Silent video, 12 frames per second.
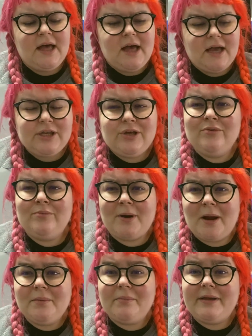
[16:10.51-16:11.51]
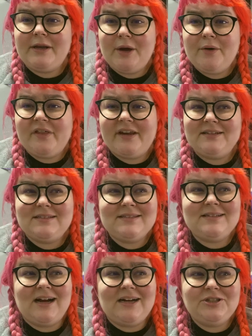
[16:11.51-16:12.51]
you probably know that it's
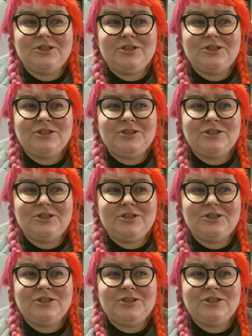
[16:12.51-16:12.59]
not